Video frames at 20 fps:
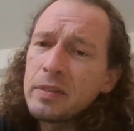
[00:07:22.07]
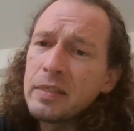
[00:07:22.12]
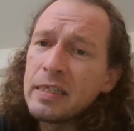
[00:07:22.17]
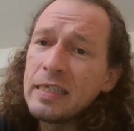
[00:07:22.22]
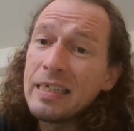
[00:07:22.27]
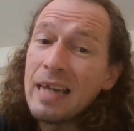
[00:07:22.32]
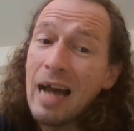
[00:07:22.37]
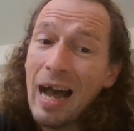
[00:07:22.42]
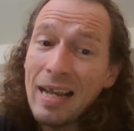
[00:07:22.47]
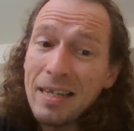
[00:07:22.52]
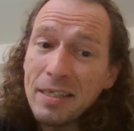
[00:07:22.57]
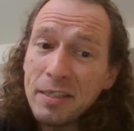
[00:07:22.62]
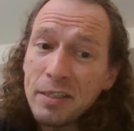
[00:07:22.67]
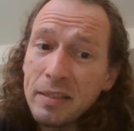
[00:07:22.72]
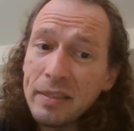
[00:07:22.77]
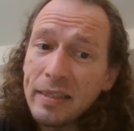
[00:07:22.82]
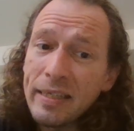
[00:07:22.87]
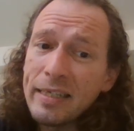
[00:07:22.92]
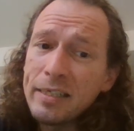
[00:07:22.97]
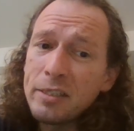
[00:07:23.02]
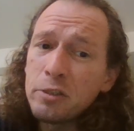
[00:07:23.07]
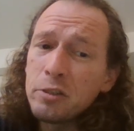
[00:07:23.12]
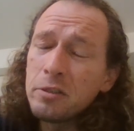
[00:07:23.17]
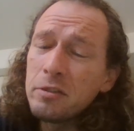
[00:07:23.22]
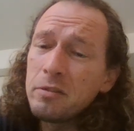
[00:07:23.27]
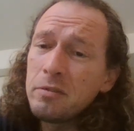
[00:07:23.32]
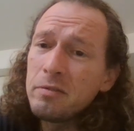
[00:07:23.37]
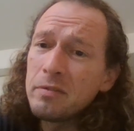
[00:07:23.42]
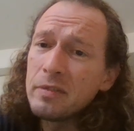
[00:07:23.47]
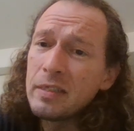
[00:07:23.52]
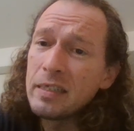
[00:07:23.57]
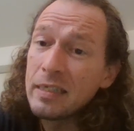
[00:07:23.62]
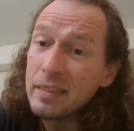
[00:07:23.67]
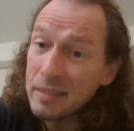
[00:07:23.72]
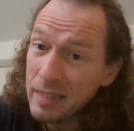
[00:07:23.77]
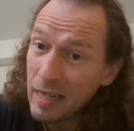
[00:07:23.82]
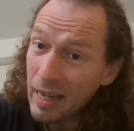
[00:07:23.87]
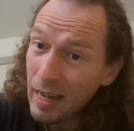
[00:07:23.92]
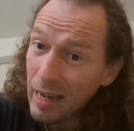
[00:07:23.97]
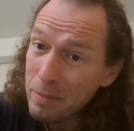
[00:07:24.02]
in isolation in a
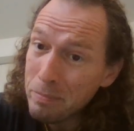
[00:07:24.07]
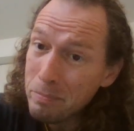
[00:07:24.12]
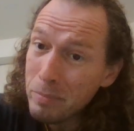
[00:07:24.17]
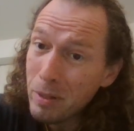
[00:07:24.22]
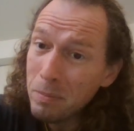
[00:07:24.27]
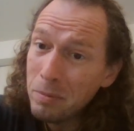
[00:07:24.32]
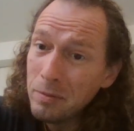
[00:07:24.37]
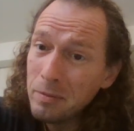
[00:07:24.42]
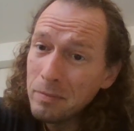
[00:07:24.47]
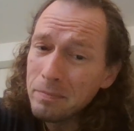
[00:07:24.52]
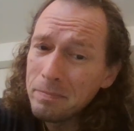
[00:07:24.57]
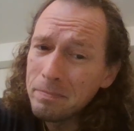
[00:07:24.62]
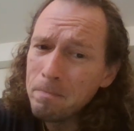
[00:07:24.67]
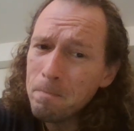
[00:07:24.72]
time bubble,